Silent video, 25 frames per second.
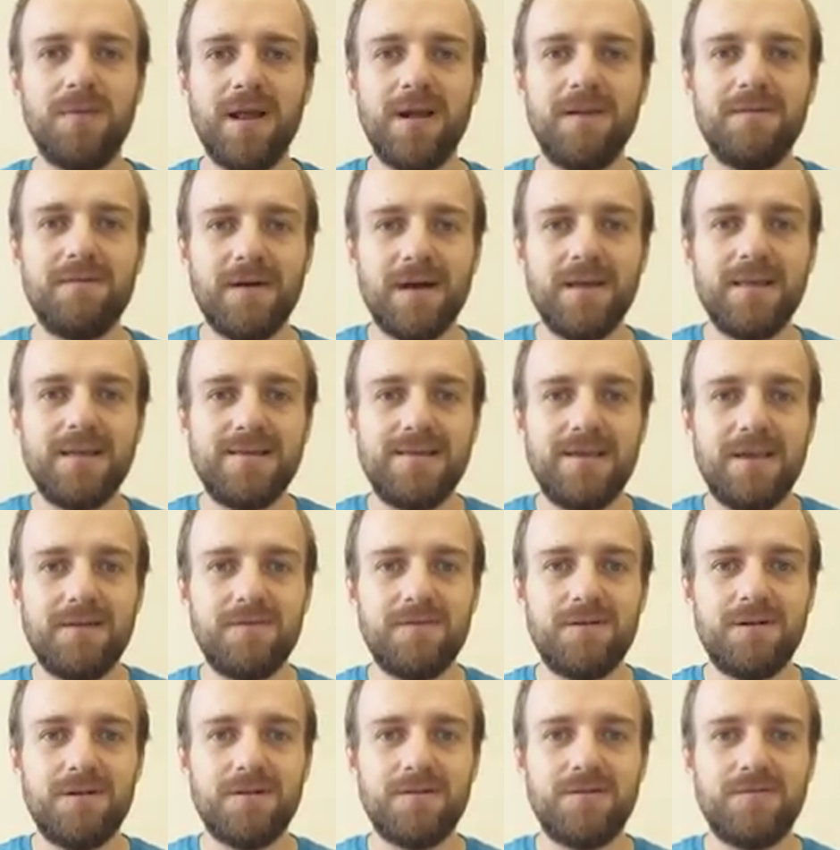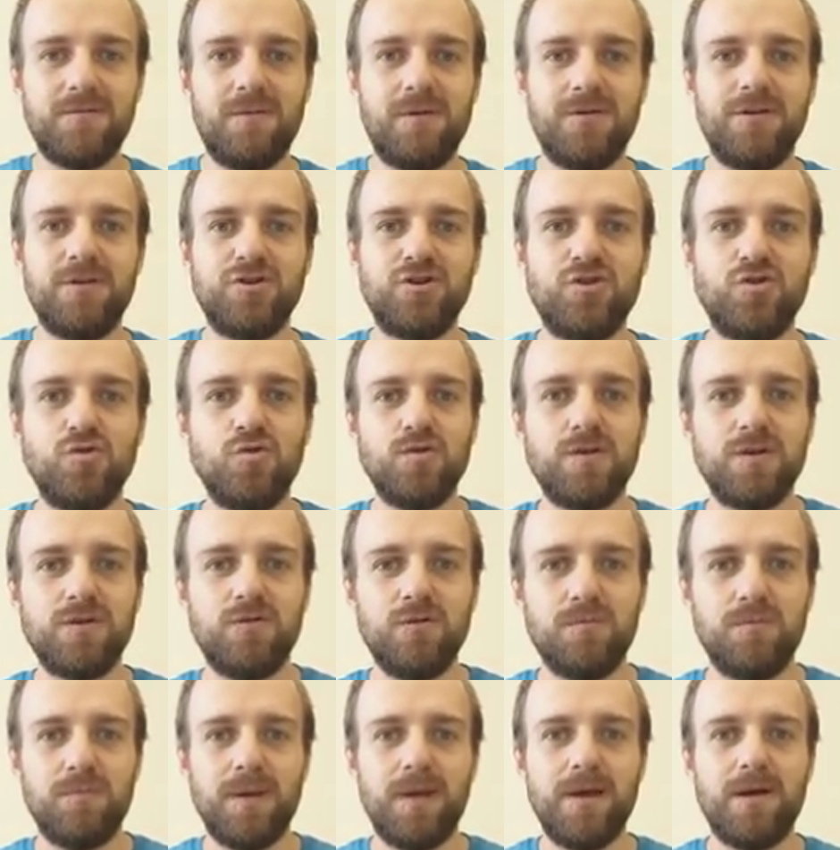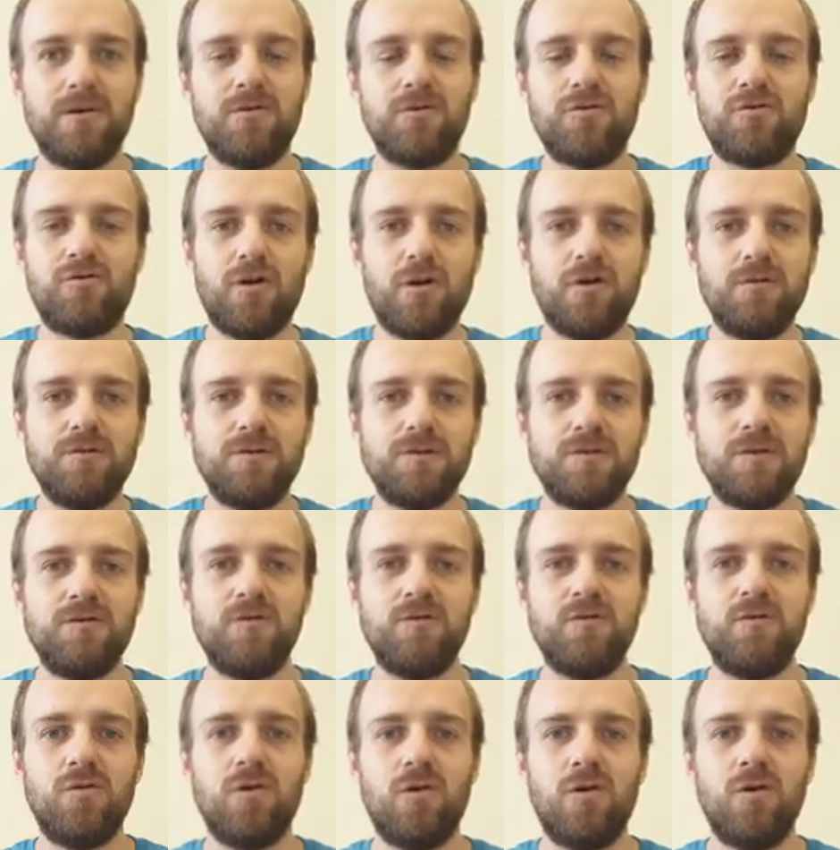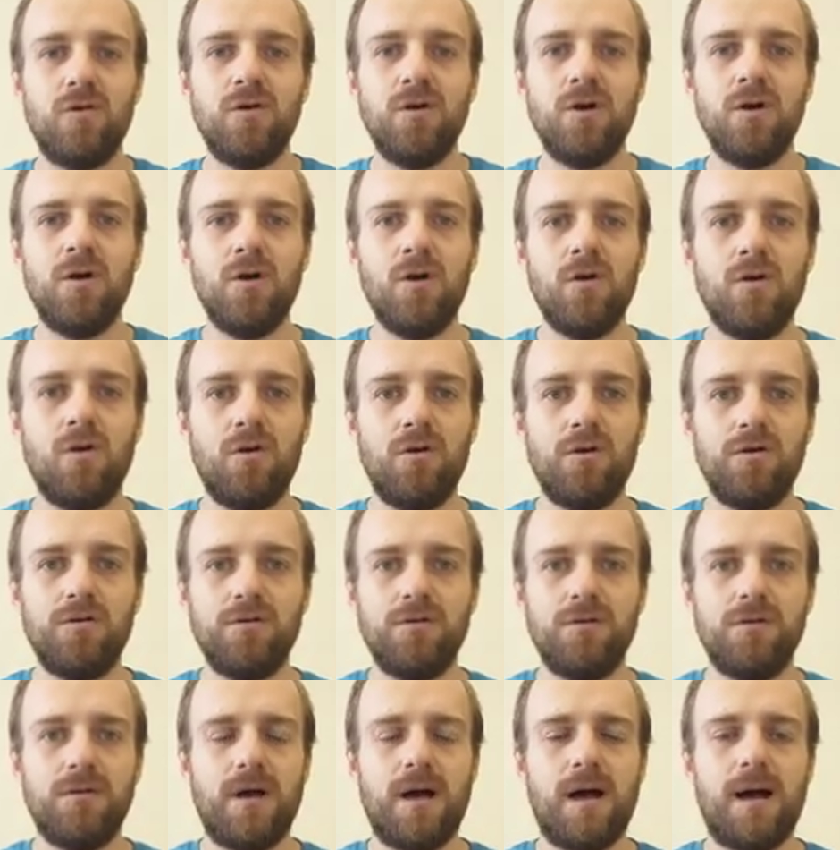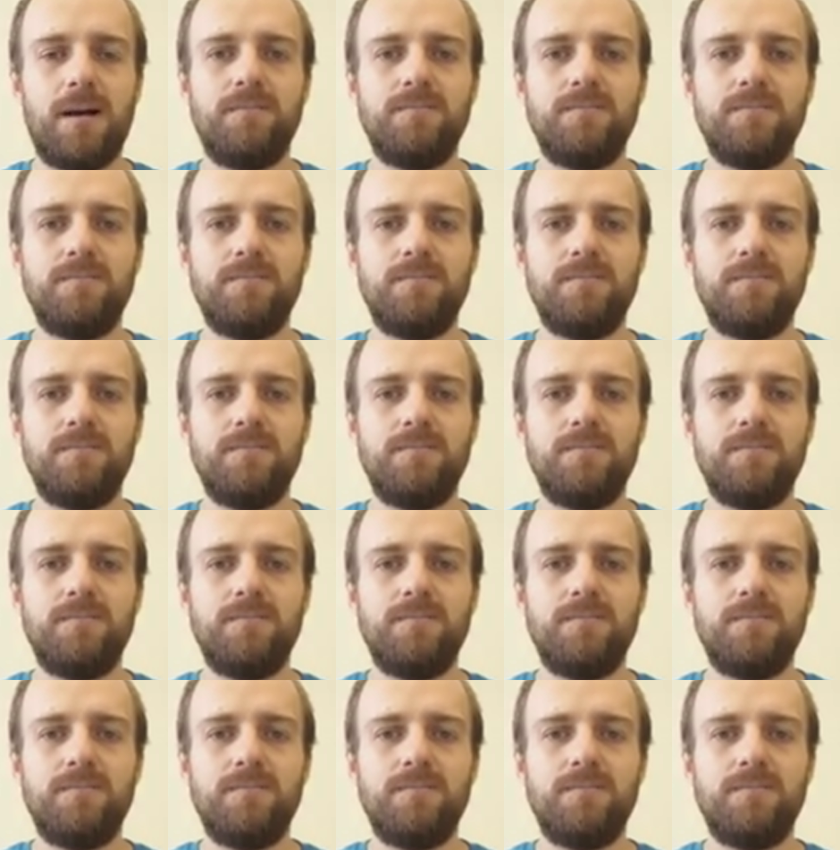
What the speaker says: And they'll find it difficult when the shoes are too big, or the trousers are too long, or the